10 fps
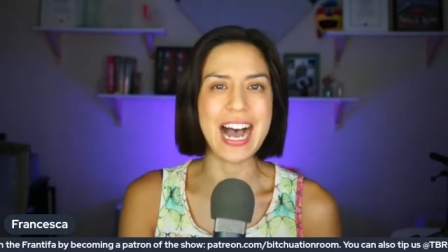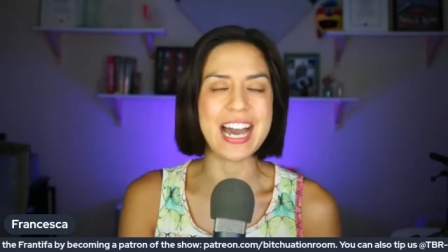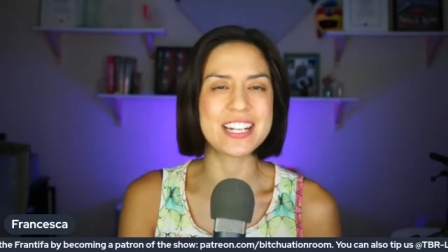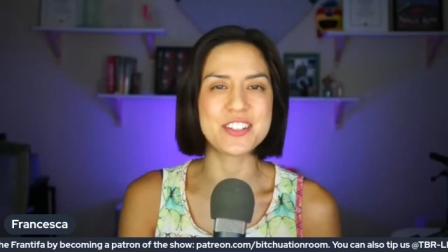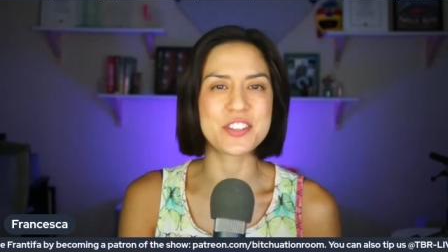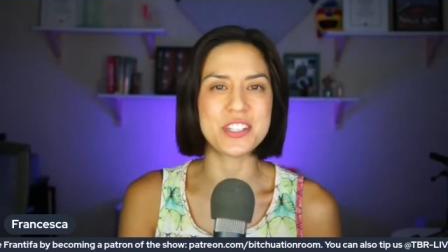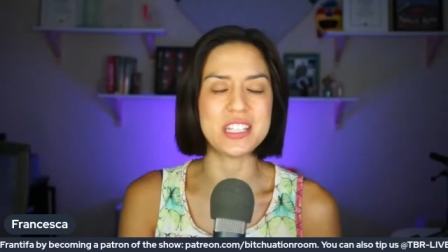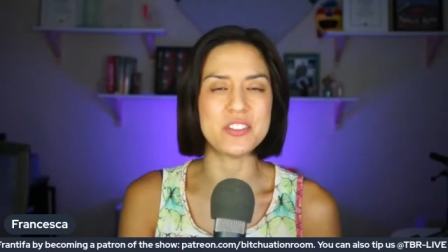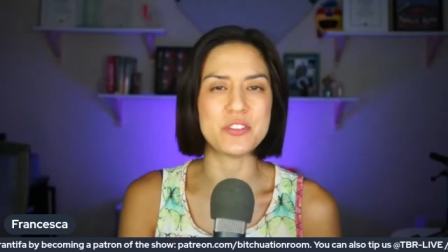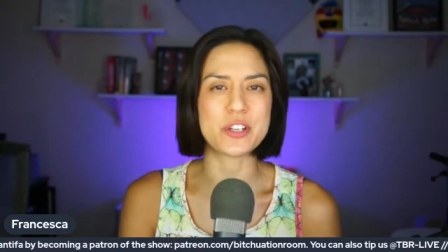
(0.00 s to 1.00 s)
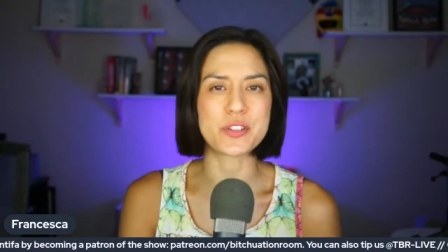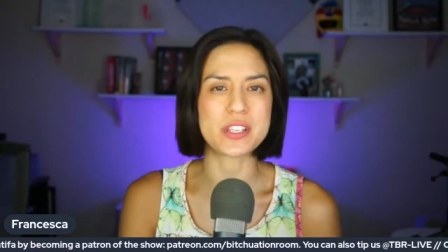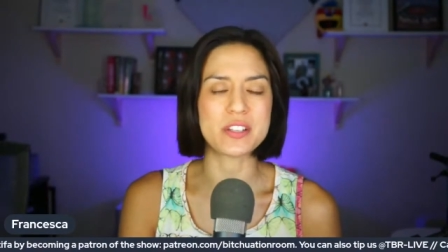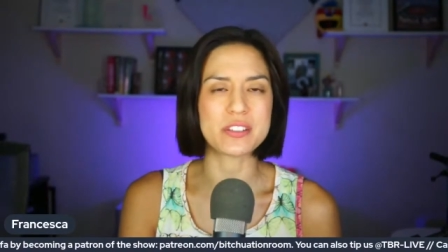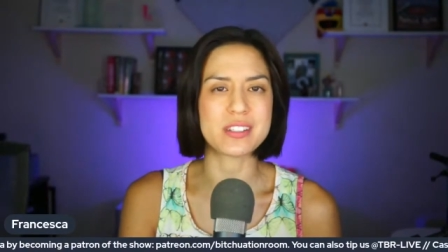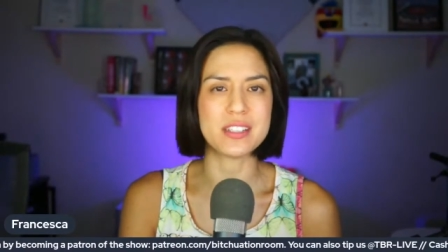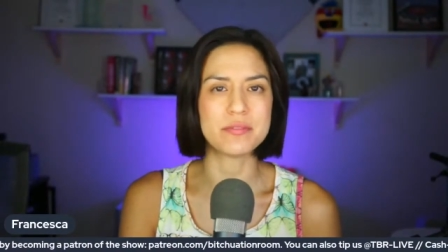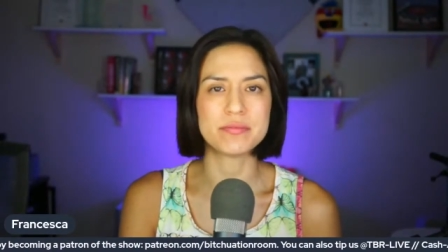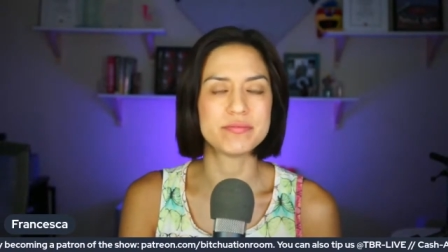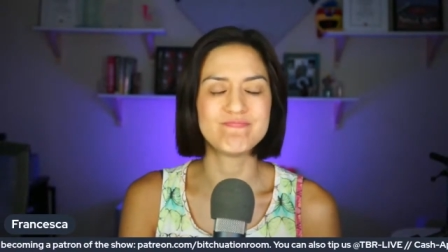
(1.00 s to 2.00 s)
I don't think he feels guilty.
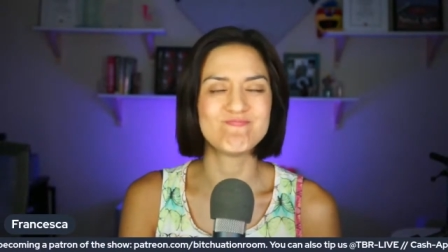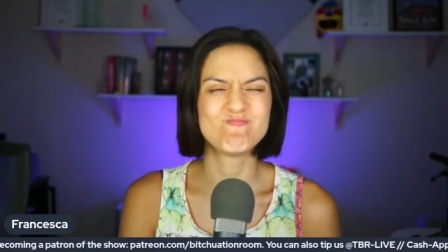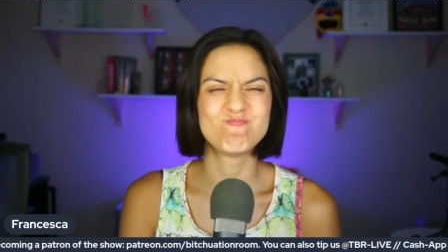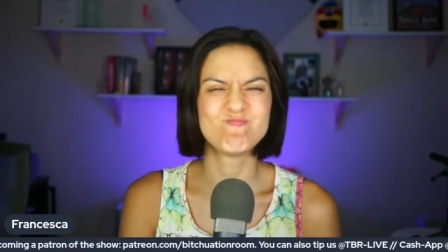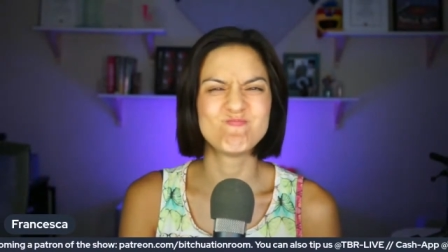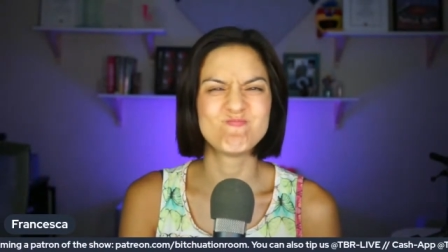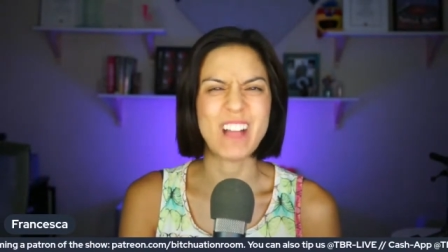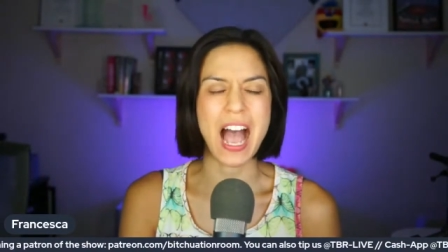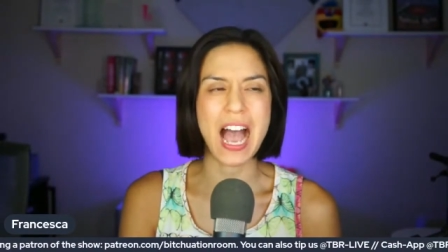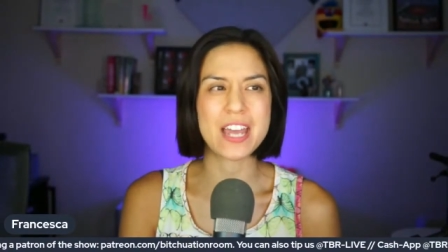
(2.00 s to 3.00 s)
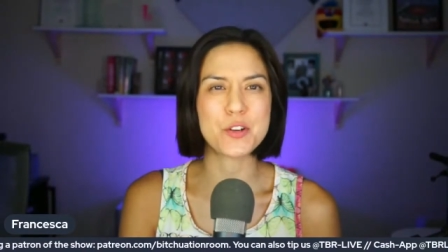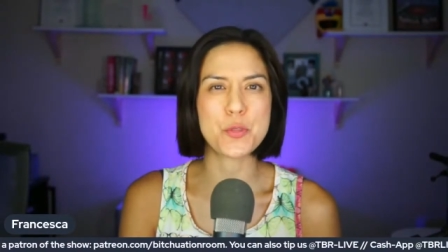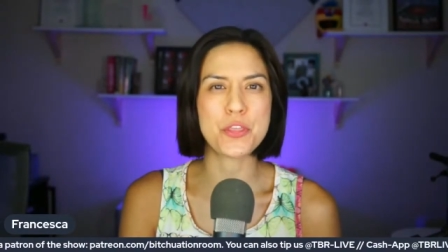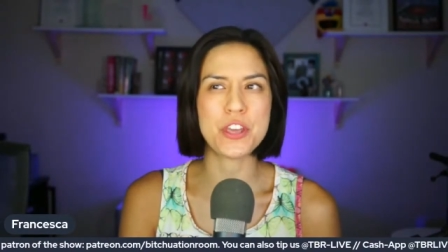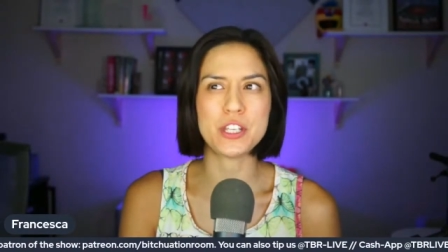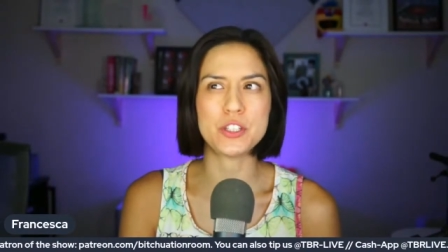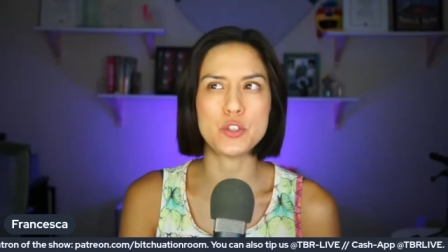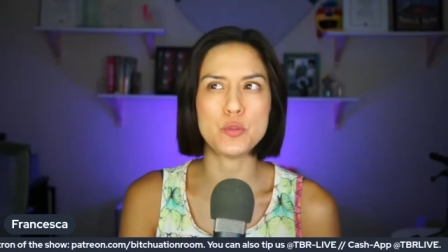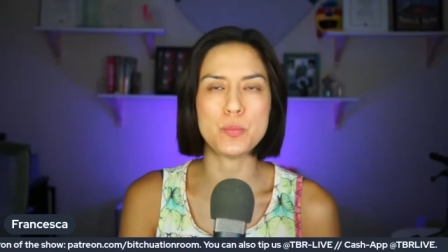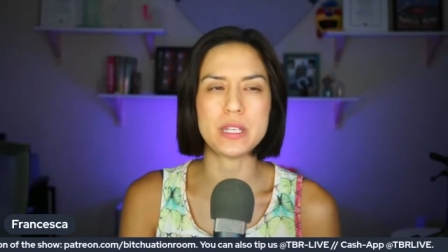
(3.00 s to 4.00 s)
I don't think
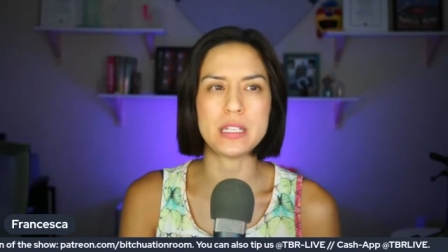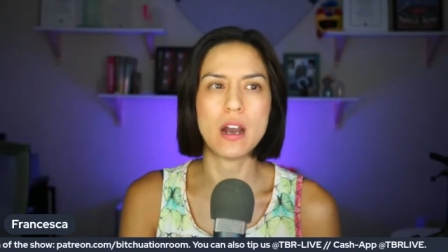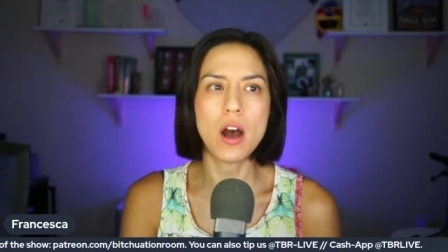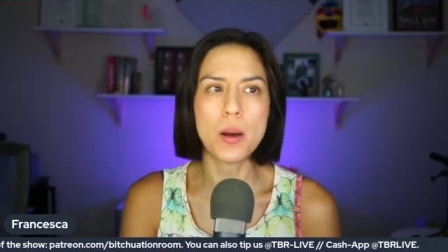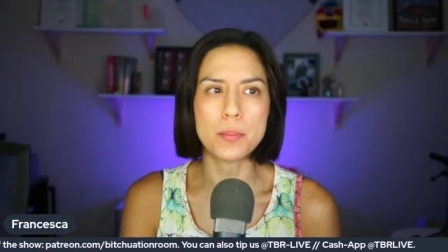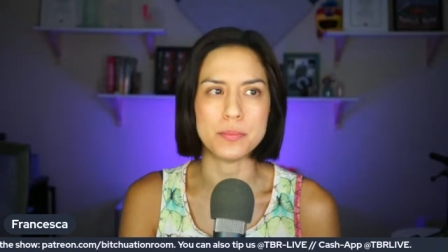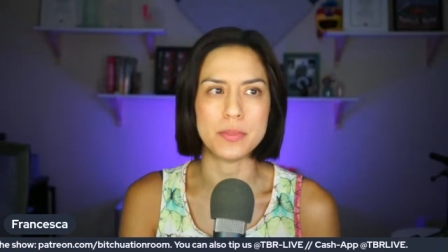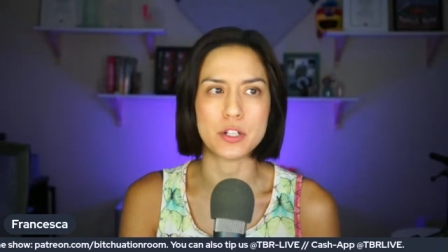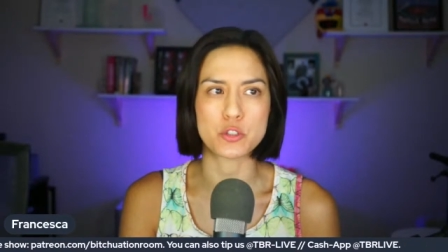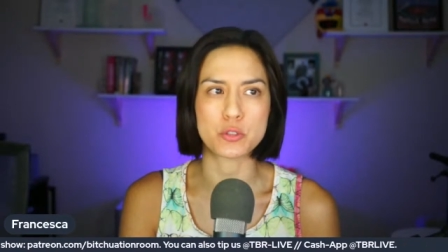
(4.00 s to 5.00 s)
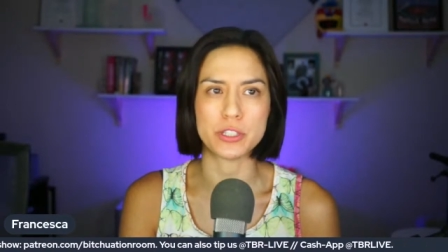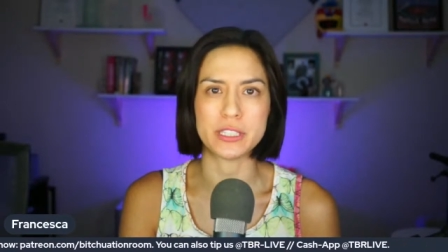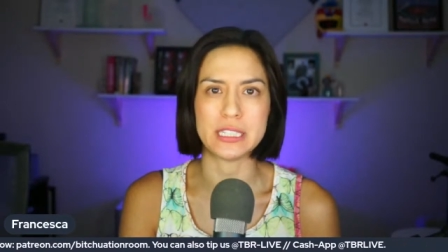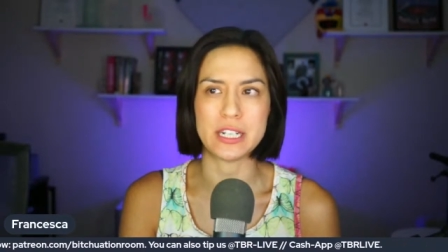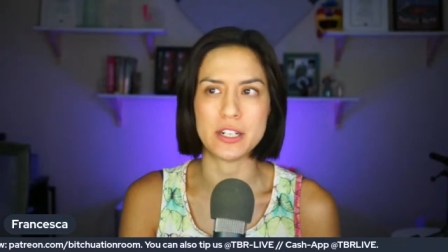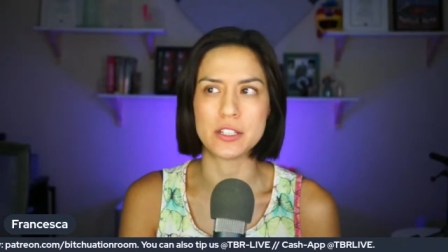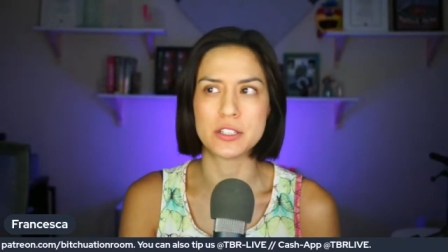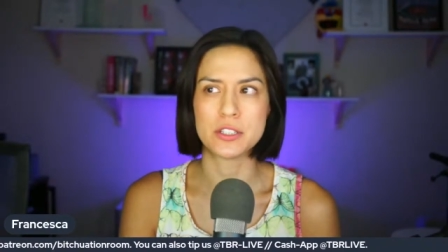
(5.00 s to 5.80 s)
you become a trillionaire.